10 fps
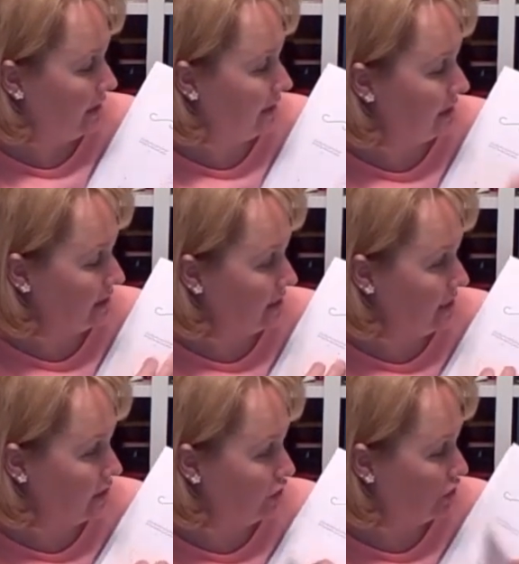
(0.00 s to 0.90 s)
I liked the
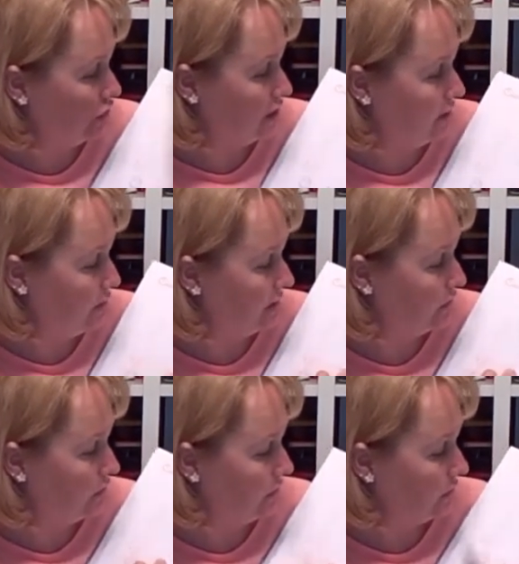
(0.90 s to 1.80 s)
Asian chic
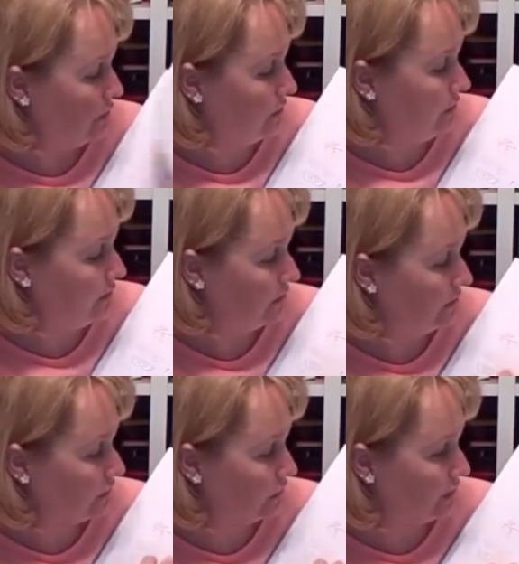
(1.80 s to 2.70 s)
one too.
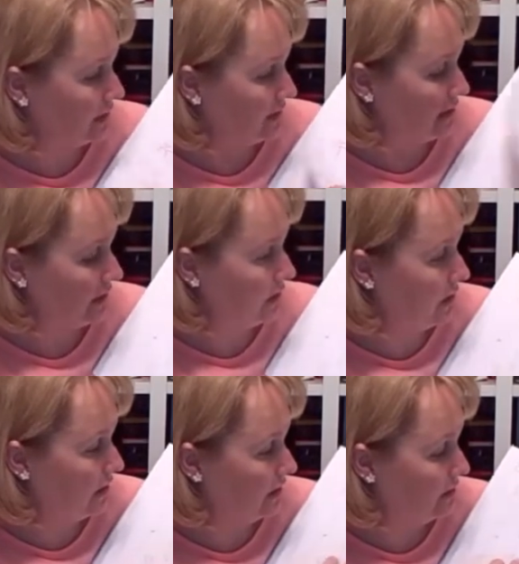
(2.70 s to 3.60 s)
Circus had a
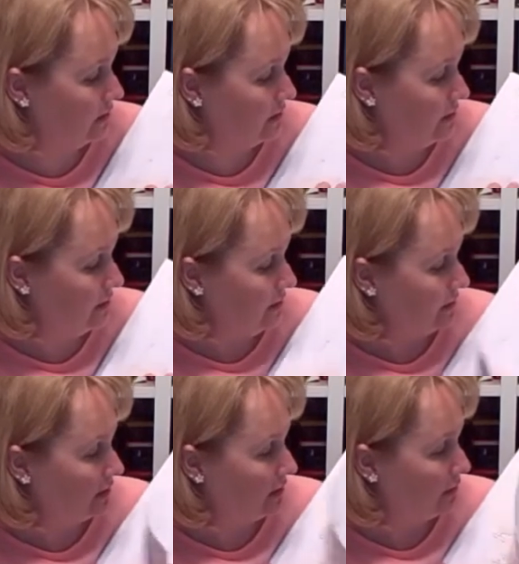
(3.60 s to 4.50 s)
lot.
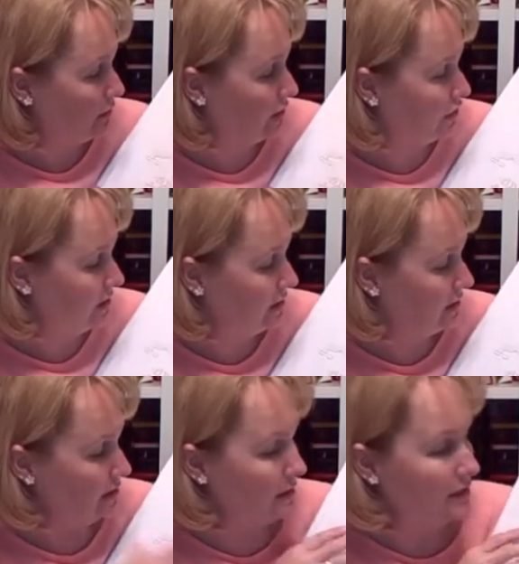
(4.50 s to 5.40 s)

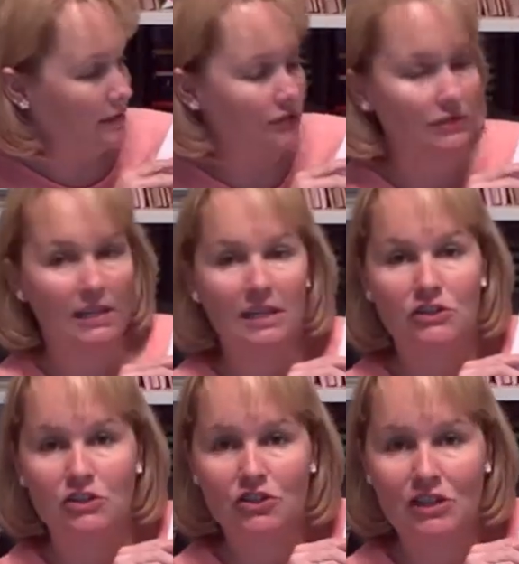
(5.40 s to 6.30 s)
Celebrations, and here's the
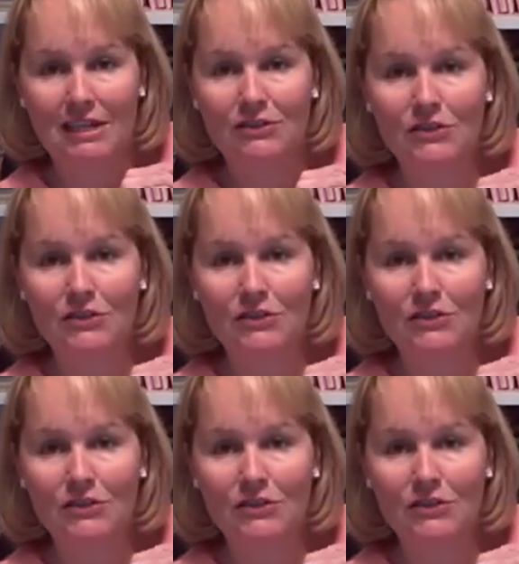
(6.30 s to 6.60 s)
Asian chic.